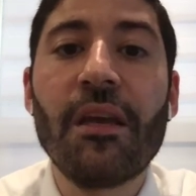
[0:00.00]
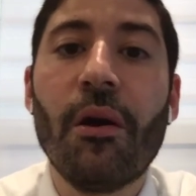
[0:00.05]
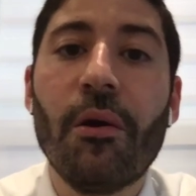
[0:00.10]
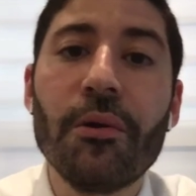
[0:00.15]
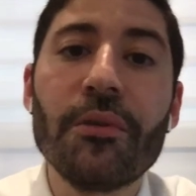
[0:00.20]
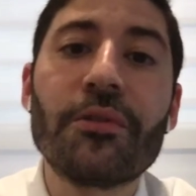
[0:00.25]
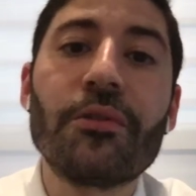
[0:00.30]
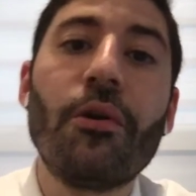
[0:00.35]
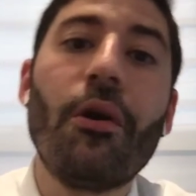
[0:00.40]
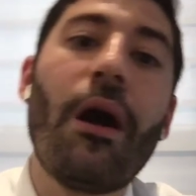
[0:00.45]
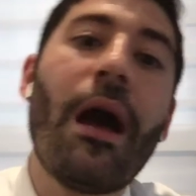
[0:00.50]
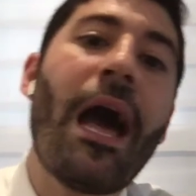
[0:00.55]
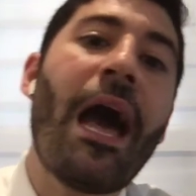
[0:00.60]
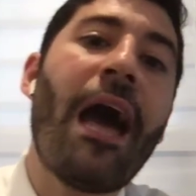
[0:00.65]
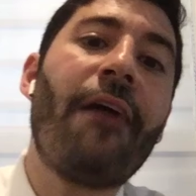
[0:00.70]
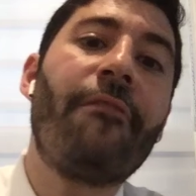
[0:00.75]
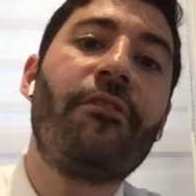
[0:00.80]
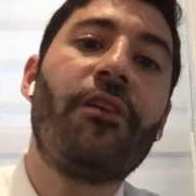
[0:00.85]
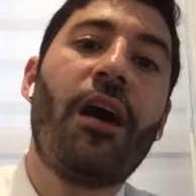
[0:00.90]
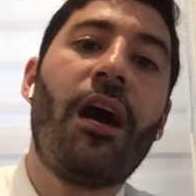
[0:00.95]
They also
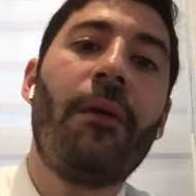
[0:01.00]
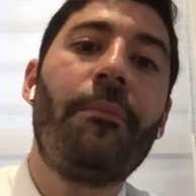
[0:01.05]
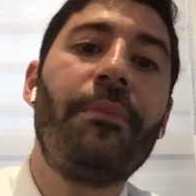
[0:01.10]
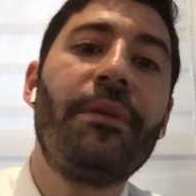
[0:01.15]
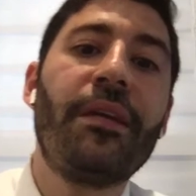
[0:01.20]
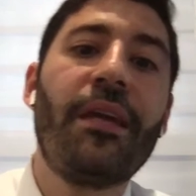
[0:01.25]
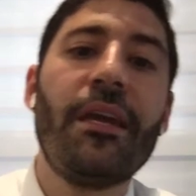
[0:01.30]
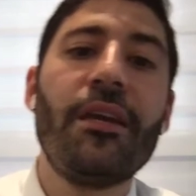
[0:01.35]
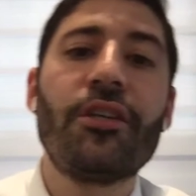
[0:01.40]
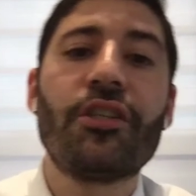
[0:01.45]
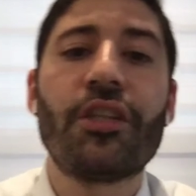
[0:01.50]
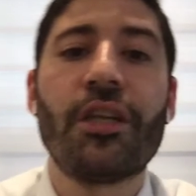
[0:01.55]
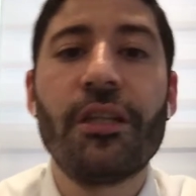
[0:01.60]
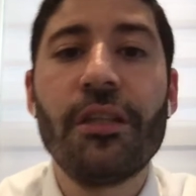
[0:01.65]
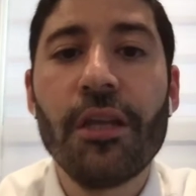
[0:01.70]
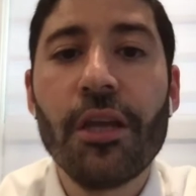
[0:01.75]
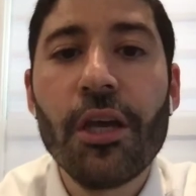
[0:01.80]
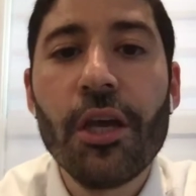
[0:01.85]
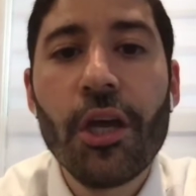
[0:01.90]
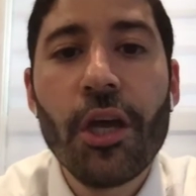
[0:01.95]
have the obligation